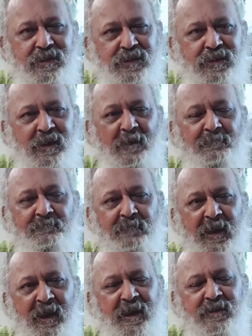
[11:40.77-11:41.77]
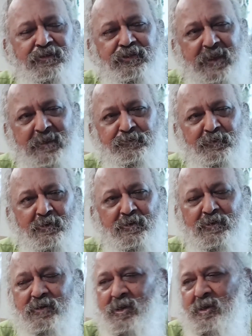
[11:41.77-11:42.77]
Yeah, and
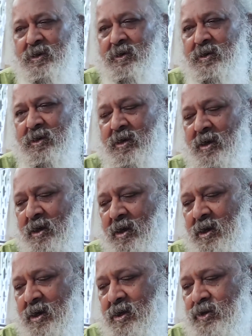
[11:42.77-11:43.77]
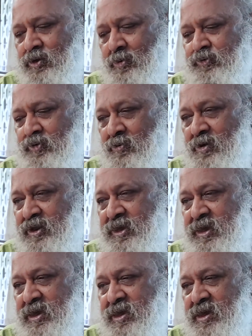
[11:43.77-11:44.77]
therefore, not
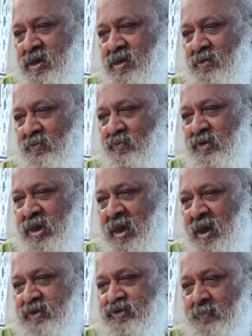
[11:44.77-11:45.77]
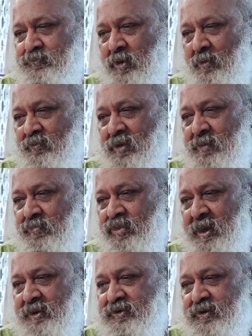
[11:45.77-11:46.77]
only we had the problem
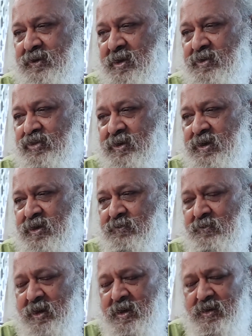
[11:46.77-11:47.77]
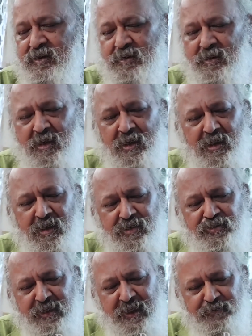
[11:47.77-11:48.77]
that
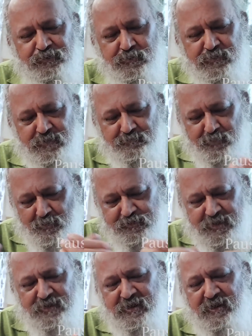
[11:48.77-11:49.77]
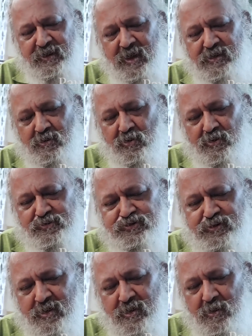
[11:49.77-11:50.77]
they had to be imported at high cost,
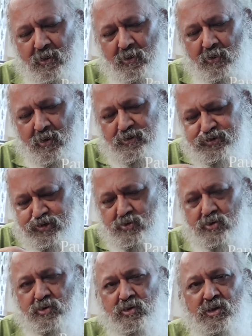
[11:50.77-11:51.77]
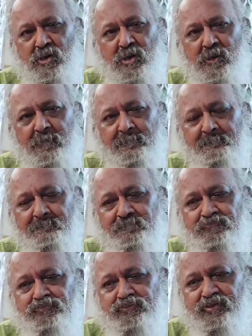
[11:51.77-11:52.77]
also
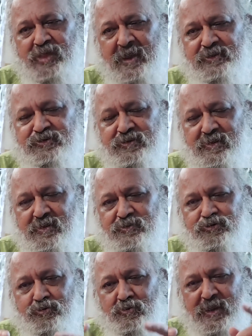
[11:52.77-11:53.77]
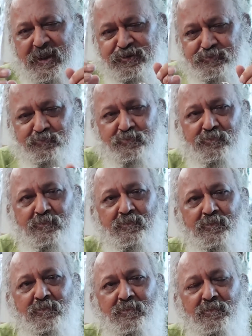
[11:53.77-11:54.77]
that to get
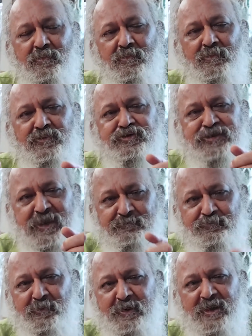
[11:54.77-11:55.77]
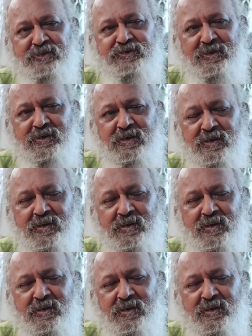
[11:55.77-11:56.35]
same production,